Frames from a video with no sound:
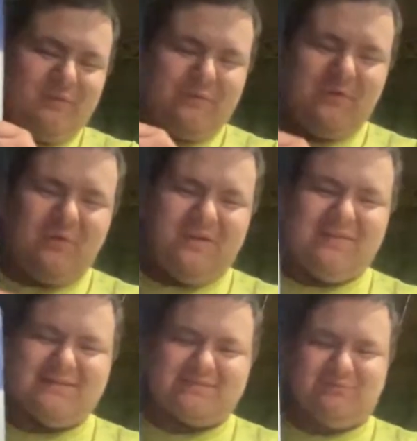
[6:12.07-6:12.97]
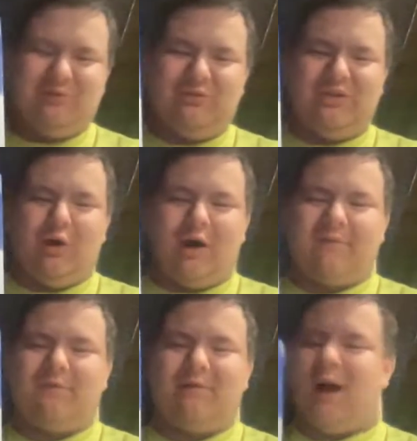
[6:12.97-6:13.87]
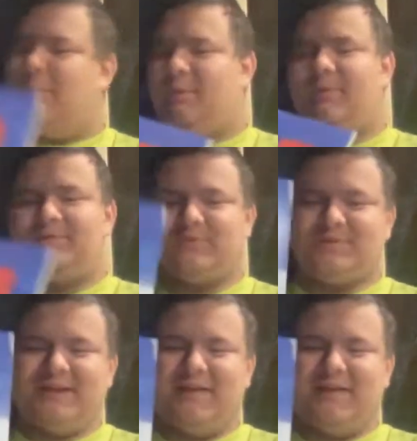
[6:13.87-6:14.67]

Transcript: reviewing this really awful album of George